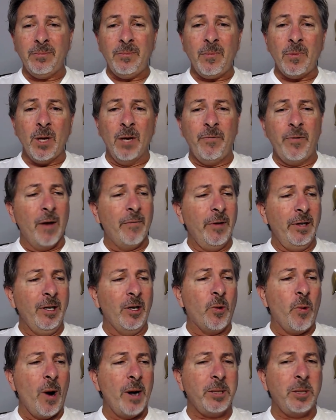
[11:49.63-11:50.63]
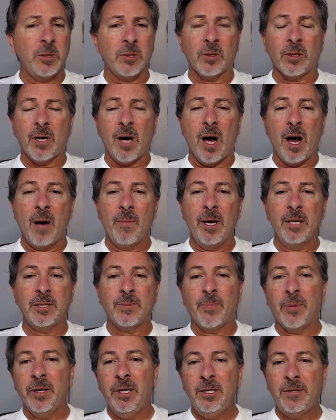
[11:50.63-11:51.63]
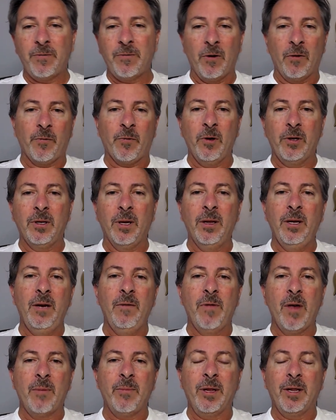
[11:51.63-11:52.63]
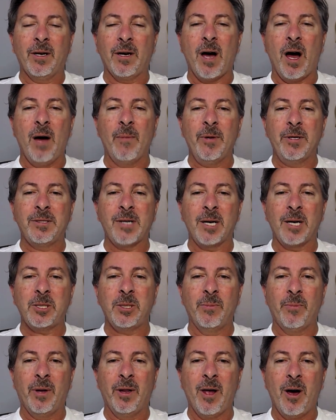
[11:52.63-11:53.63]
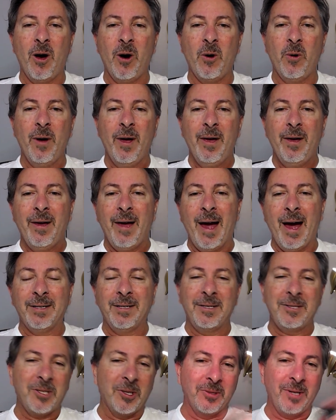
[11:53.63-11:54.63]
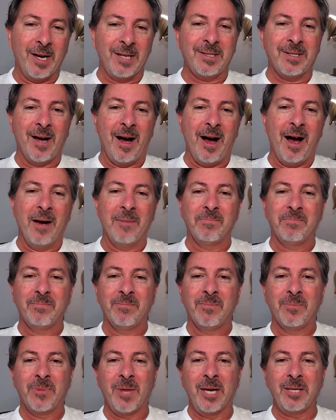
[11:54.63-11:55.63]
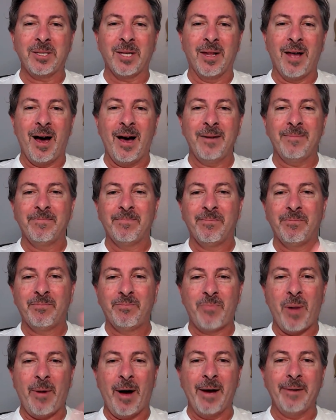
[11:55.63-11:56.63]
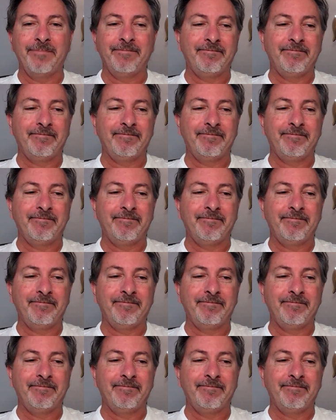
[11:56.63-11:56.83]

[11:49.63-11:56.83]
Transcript: If you have any questions or comments, please feel free to leave them in the comment section below. And until next time, thanks a lot. Bye bye.